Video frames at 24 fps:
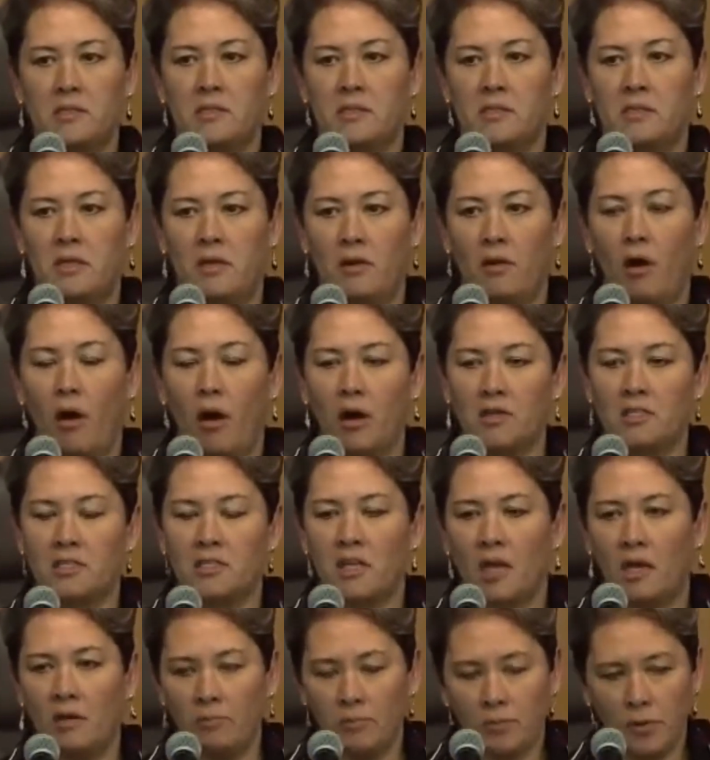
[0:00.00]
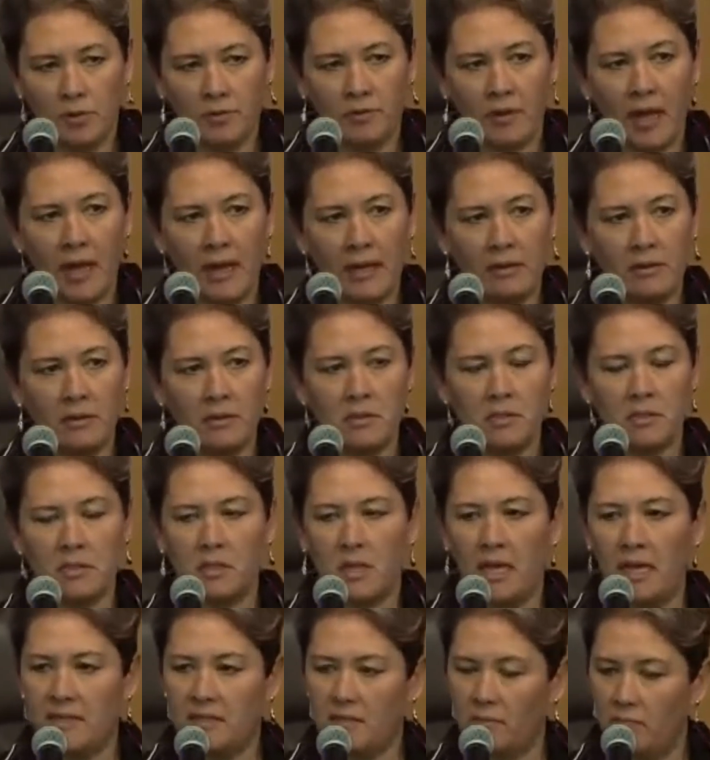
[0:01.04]
There are some providers,
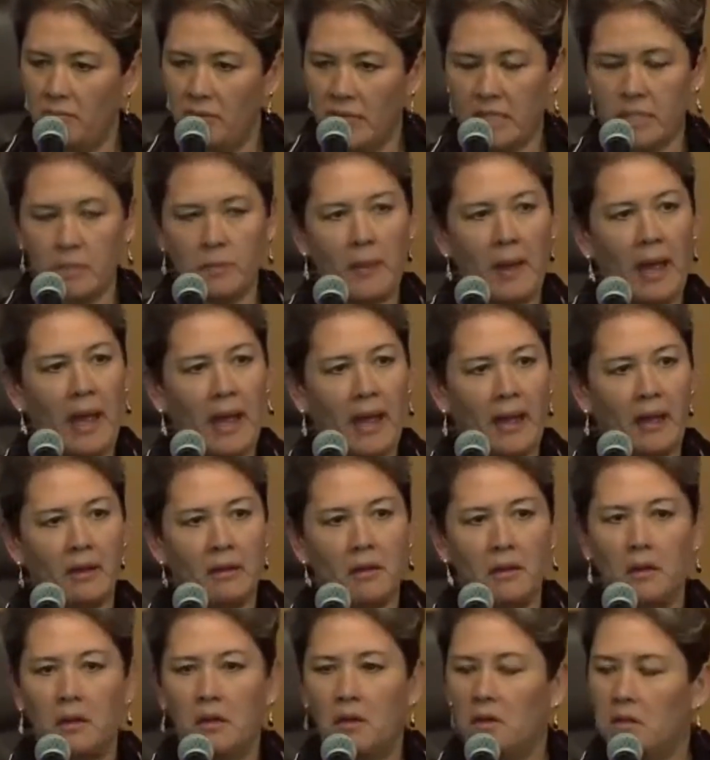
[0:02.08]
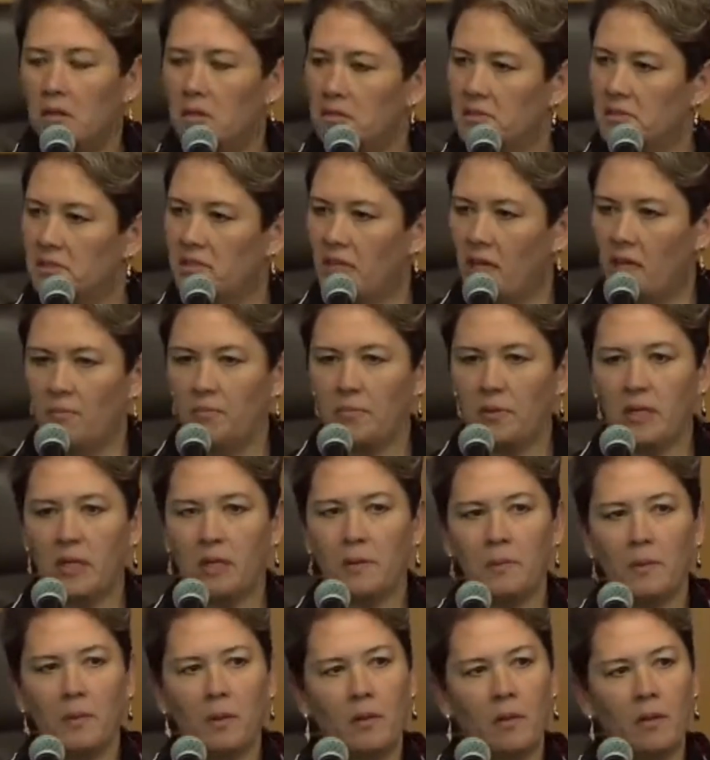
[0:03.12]
it's a mixed bag. Some
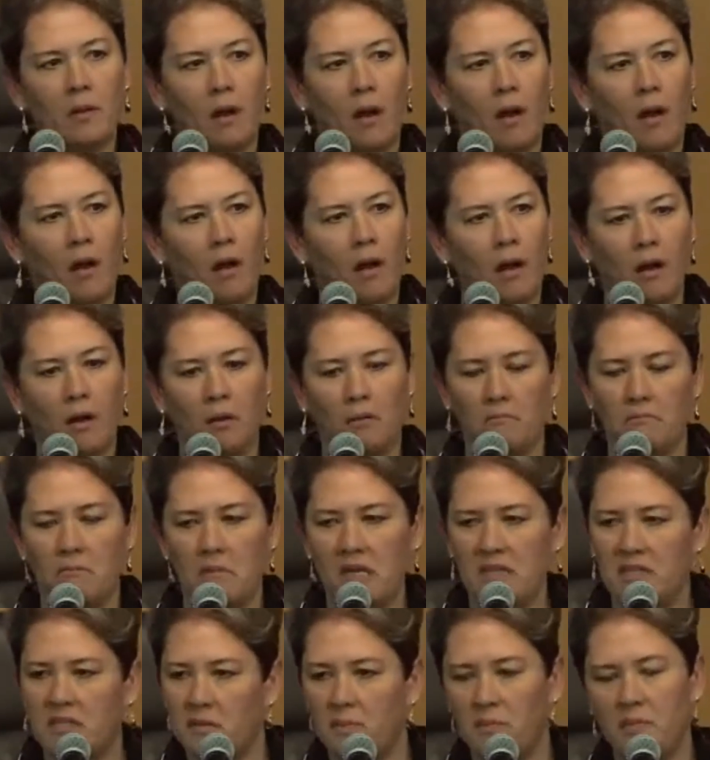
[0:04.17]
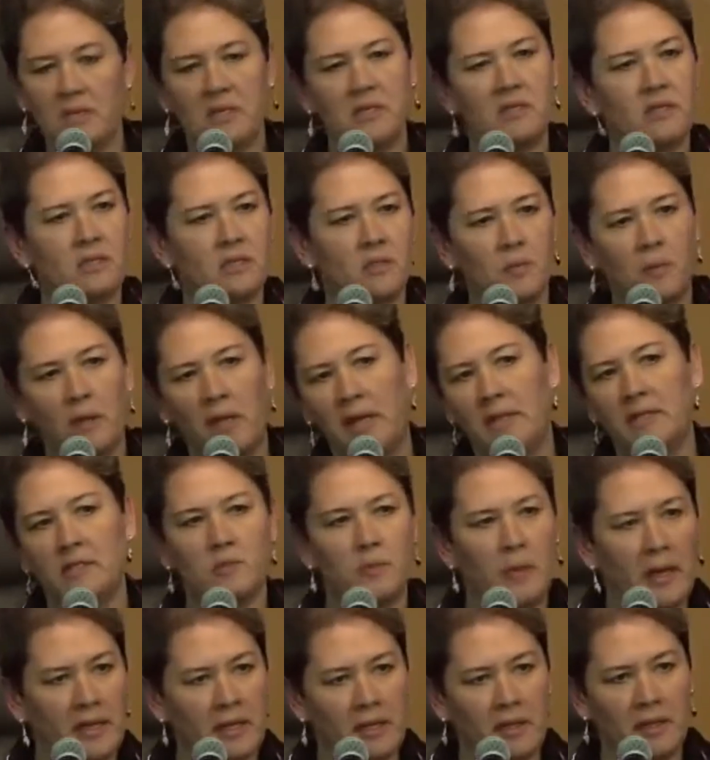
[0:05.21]
people it's a business plan
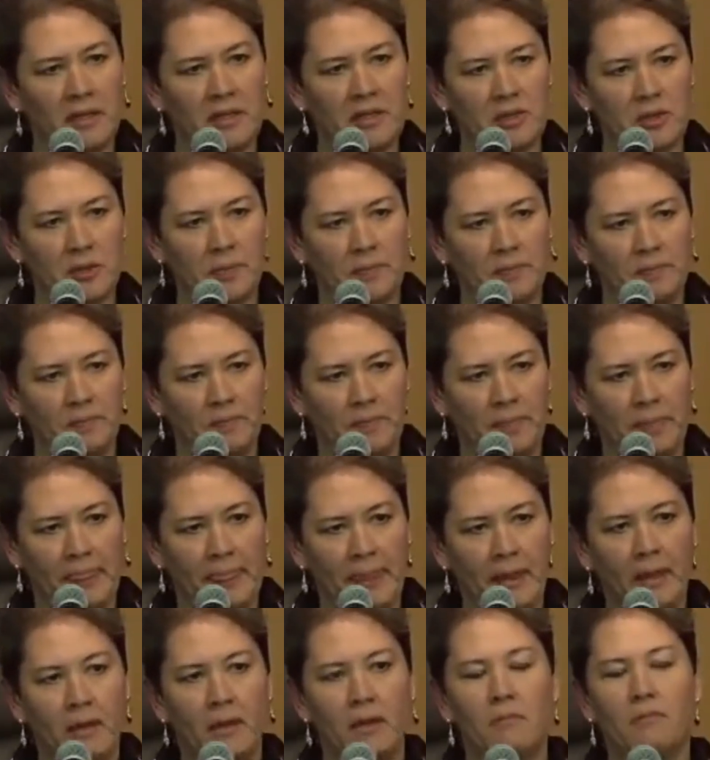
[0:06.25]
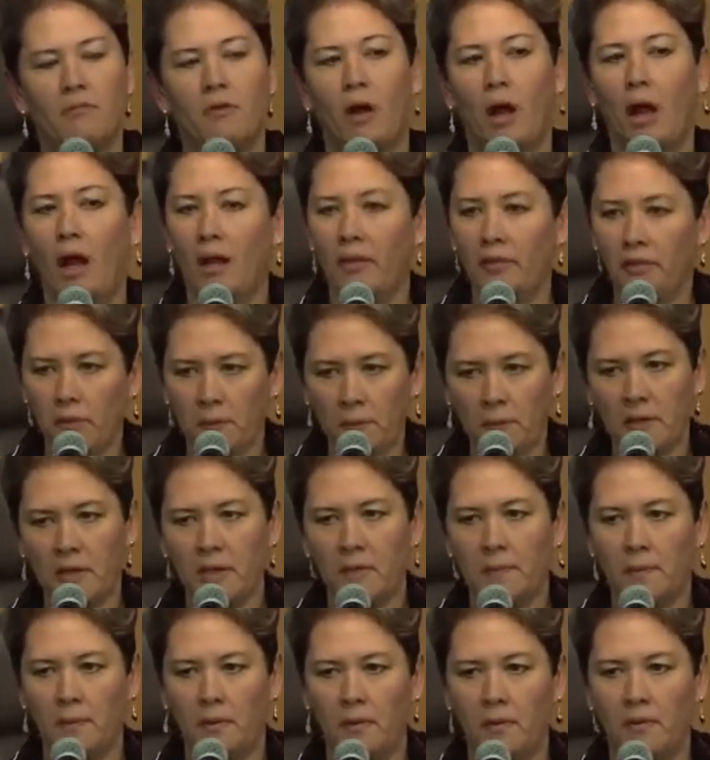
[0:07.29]
speculation. For other people,